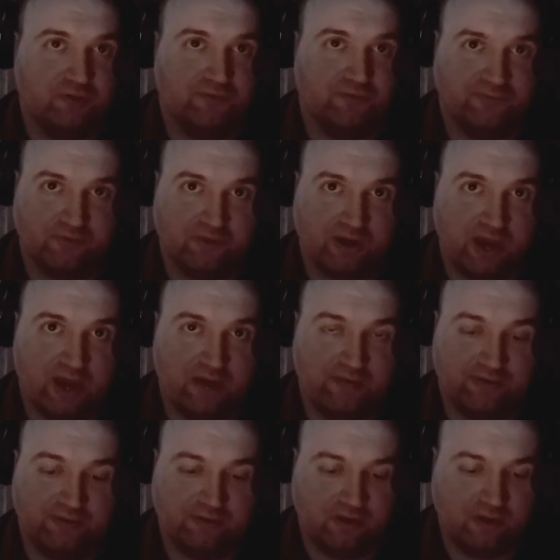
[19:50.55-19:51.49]
if you have
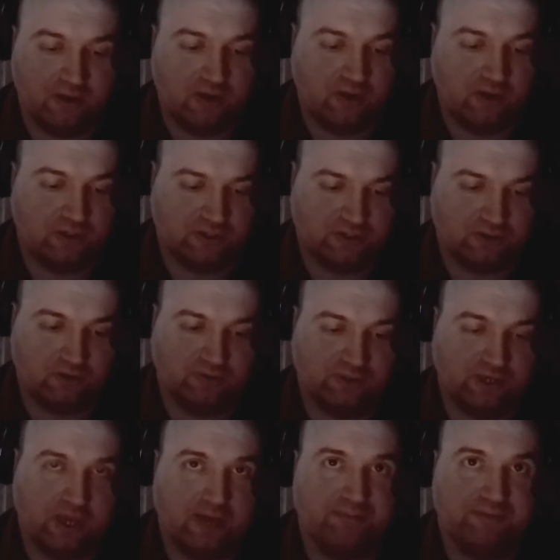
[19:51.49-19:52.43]
it. It's called the
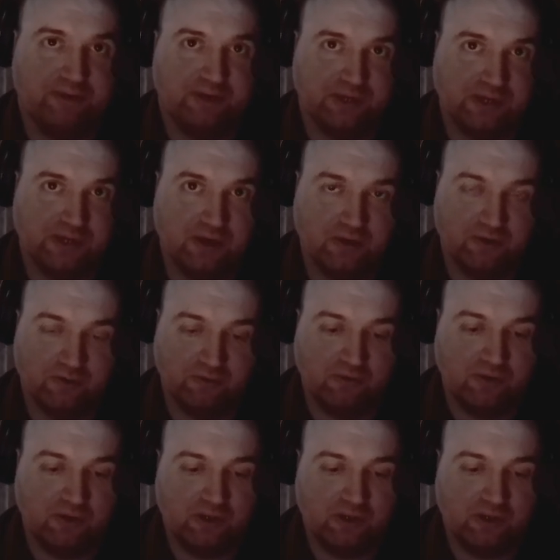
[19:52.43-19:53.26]
NPU.